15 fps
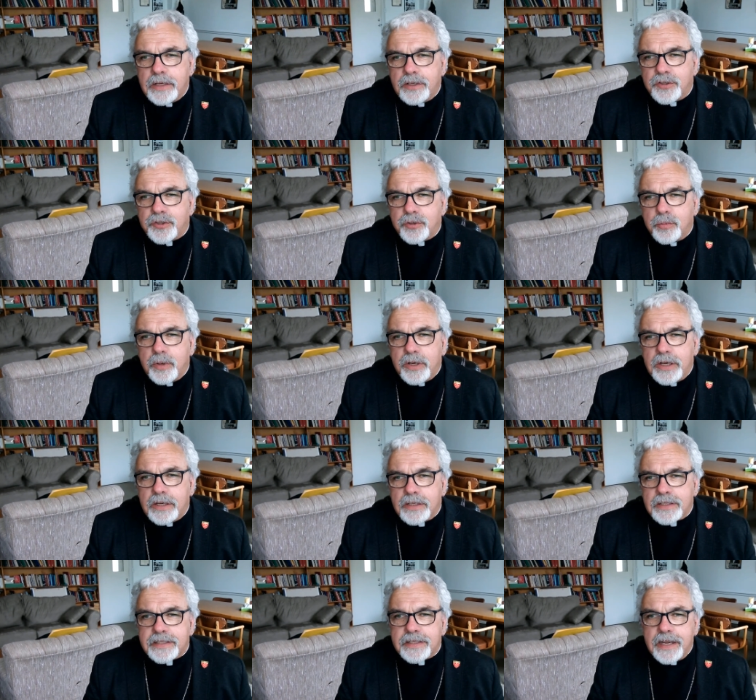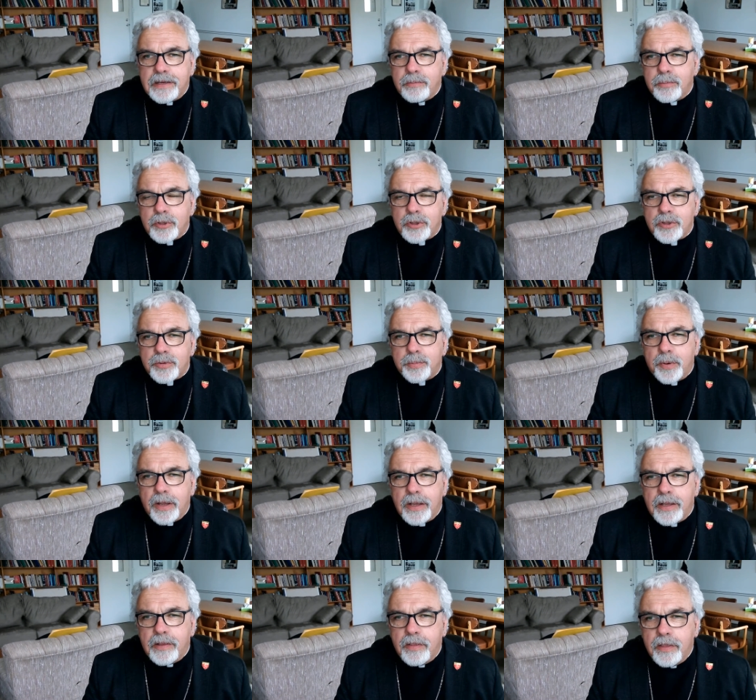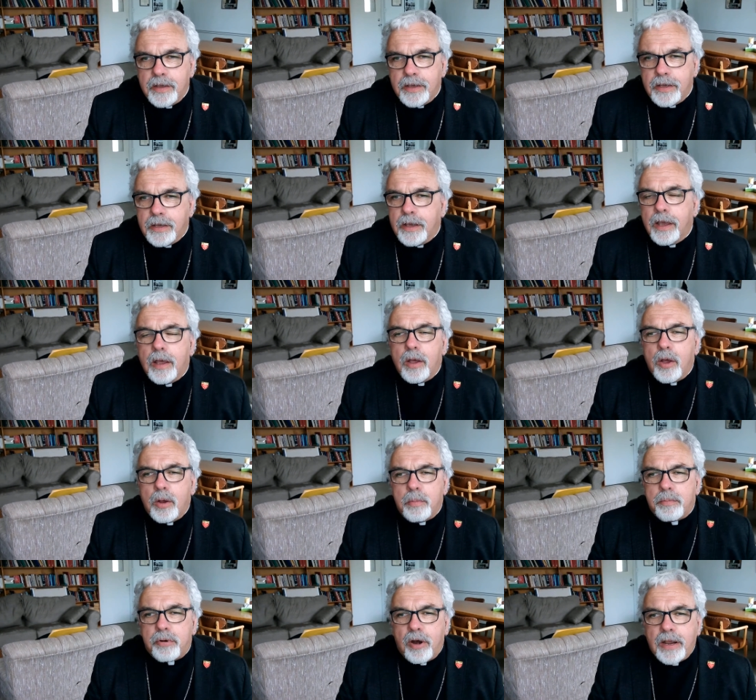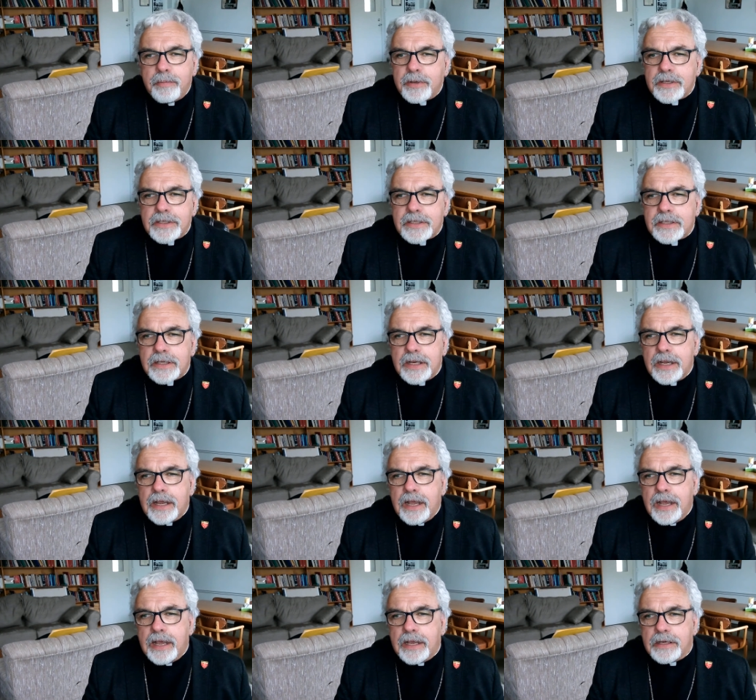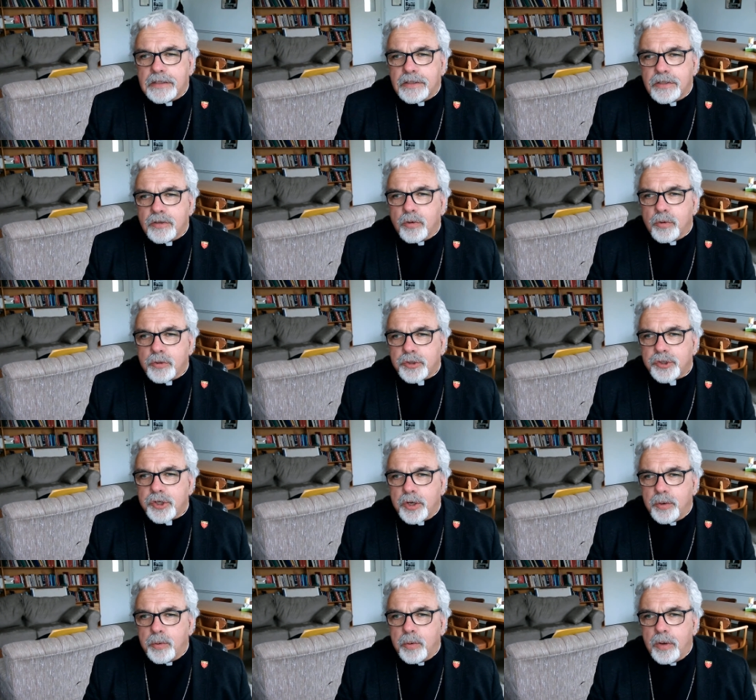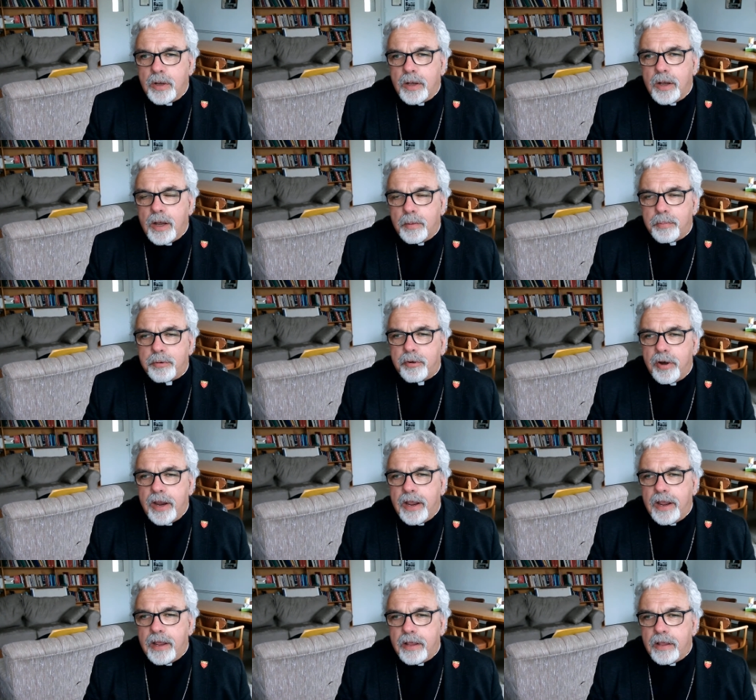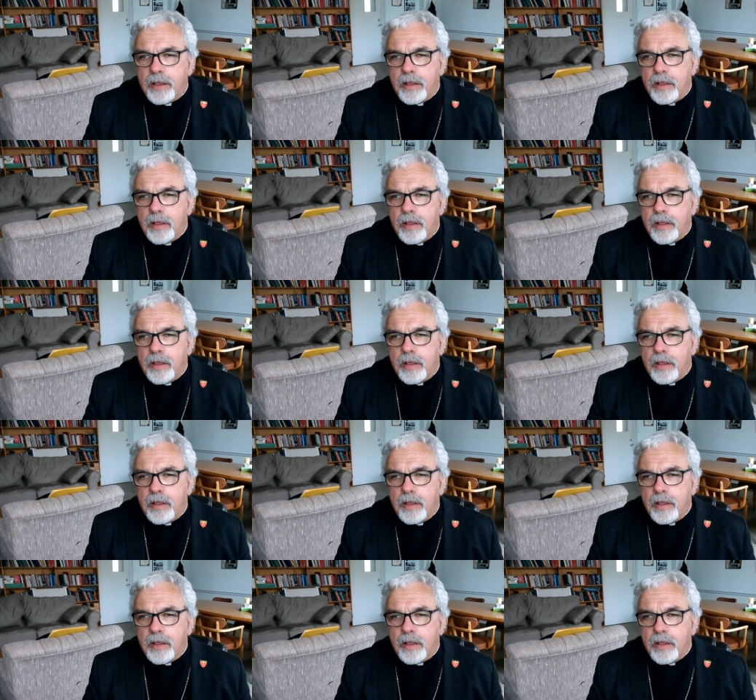is to read a statement by the primate and also a prayer